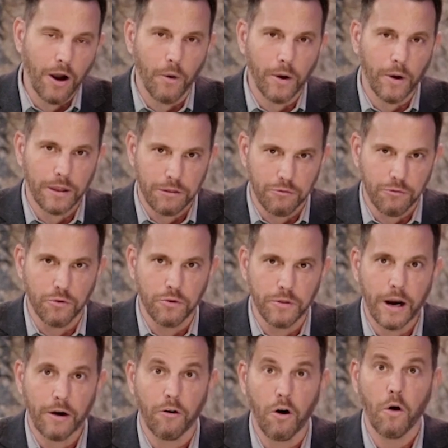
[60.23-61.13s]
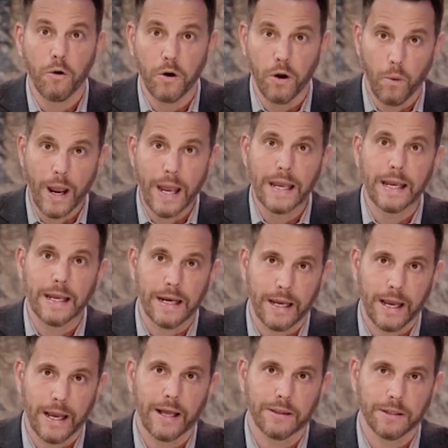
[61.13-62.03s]
going through their own
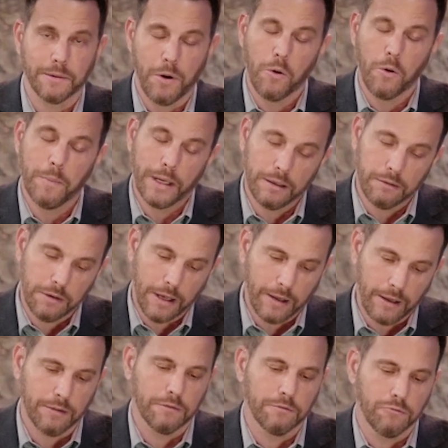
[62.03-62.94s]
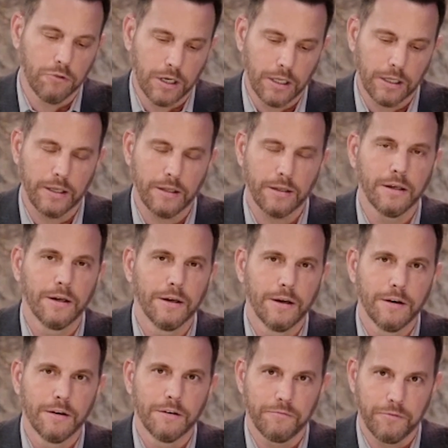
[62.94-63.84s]
awakening at the moment, and really
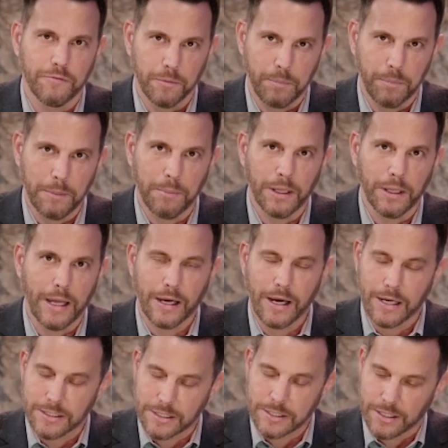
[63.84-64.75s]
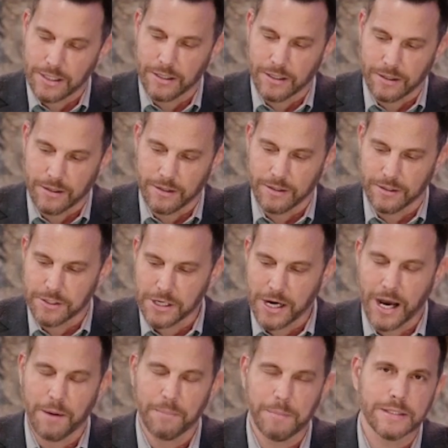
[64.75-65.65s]
for people like us, the
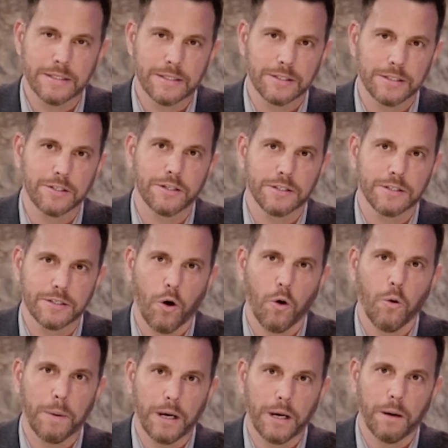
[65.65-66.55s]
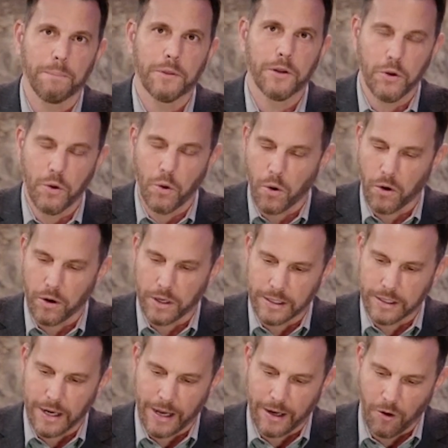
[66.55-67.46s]
job is to just open up the door
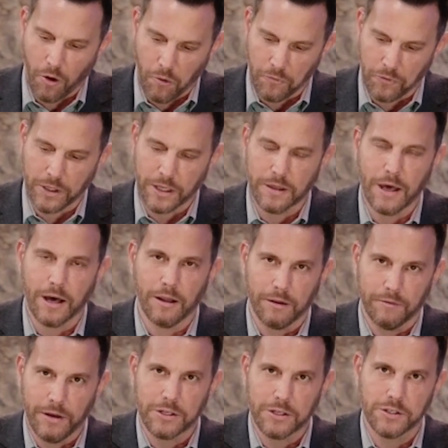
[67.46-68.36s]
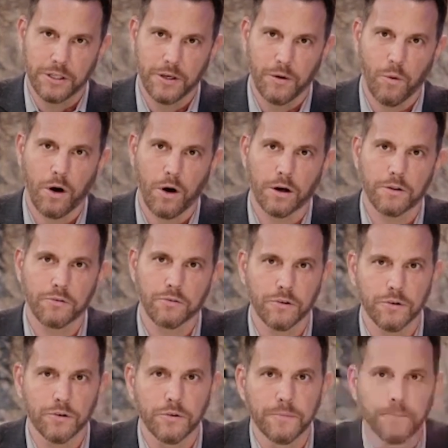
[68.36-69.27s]
and hopefully they'll eventually walk
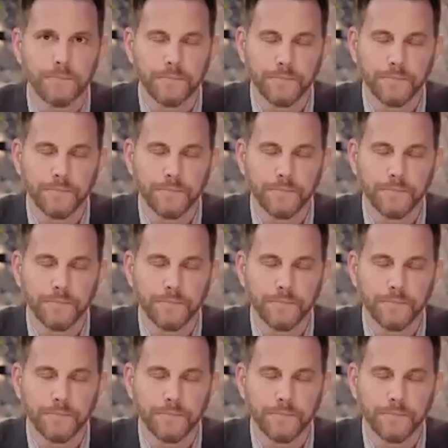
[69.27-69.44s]
through.